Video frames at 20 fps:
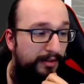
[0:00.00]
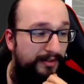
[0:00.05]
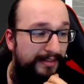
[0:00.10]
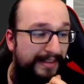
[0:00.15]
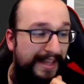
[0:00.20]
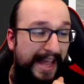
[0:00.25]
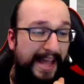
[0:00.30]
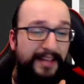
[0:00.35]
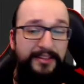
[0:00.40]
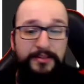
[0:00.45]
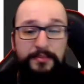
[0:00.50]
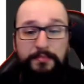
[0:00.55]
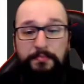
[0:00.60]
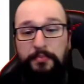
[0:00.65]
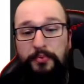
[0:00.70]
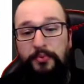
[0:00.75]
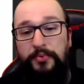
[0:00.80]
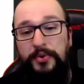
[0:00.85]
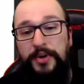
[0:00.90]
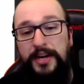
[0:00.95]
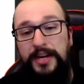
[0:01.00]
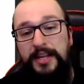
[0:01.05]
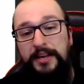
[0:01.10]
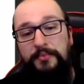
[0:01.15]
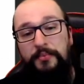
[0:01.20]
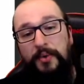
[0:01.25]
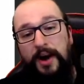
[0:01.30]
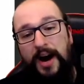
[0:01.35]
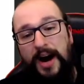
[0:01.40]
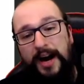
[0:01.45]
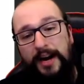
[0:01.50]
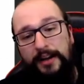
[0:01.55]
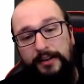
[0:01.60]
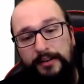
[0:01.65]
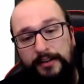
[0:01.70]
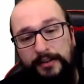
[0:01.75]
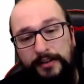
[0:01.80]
That's pretty wild.